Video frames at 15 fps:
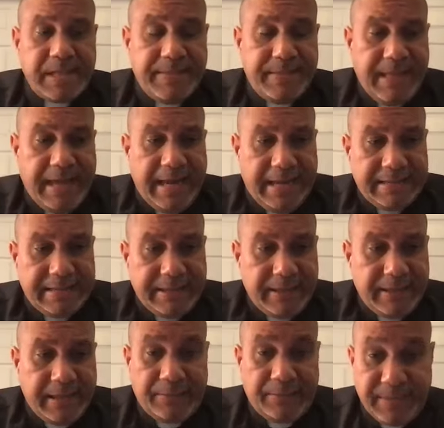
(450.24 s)
that
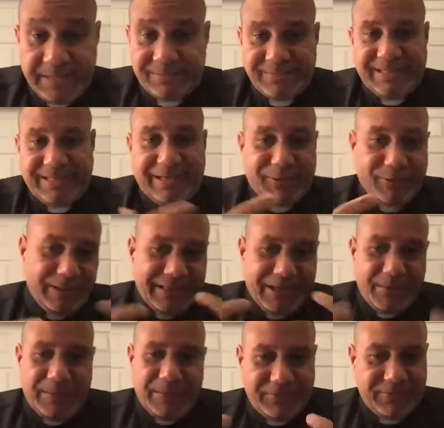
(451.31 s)
I met, and I call him
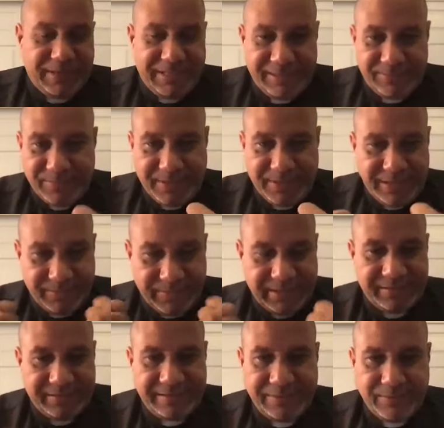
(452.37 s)
now my friend, my
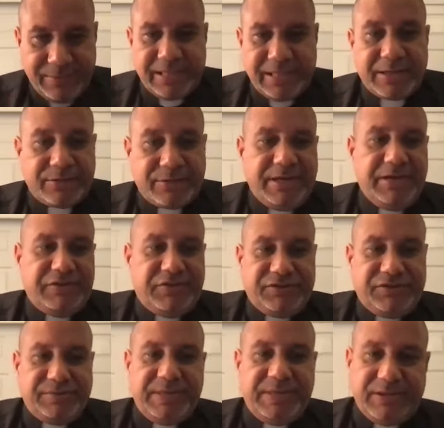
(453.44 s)
sibling in
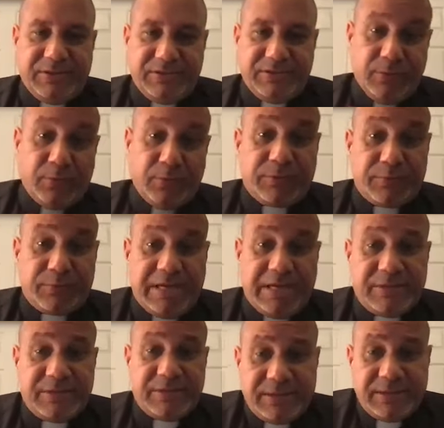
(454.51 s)
Christ, because of the work we
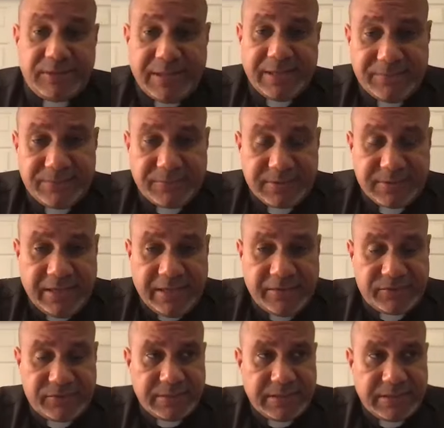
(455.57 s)
have done together for the
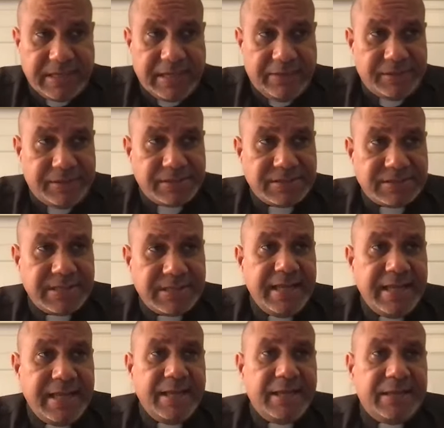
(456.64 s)
last 2.5 years
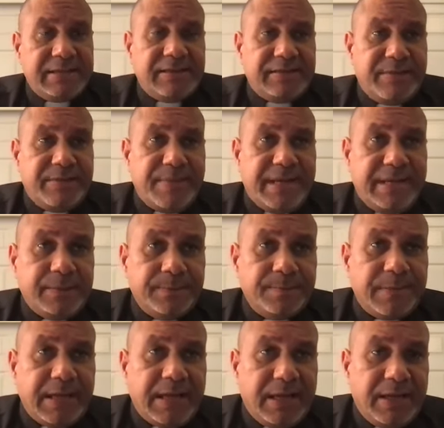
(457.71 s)
since I met
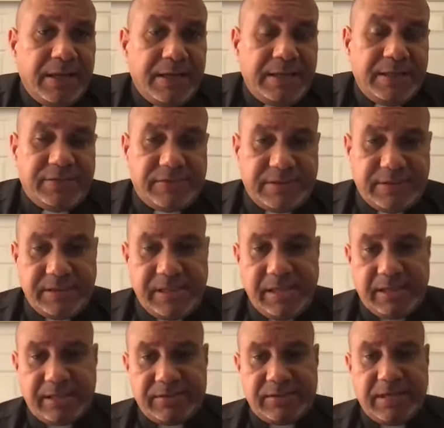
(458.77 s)
him. He's the
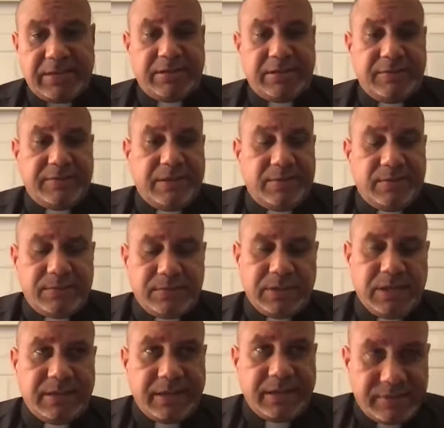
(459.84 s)
executive,
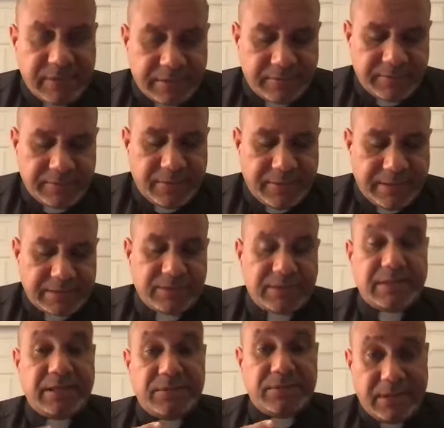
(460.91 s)
not the executive director,
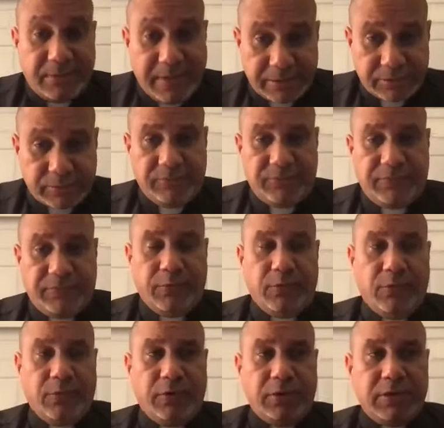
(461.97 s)
the director
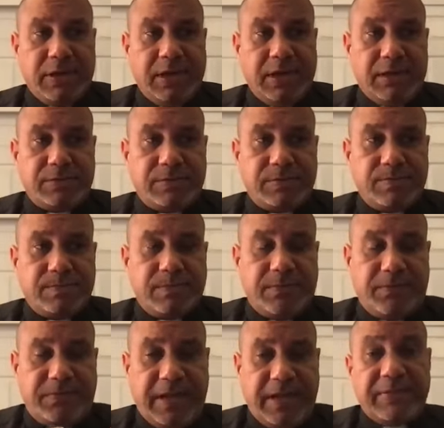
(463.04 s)
for
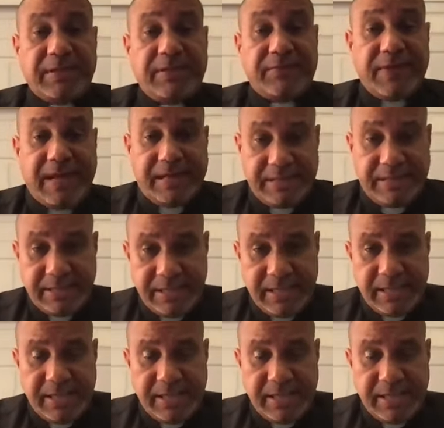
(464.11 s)
Faith in the Valley,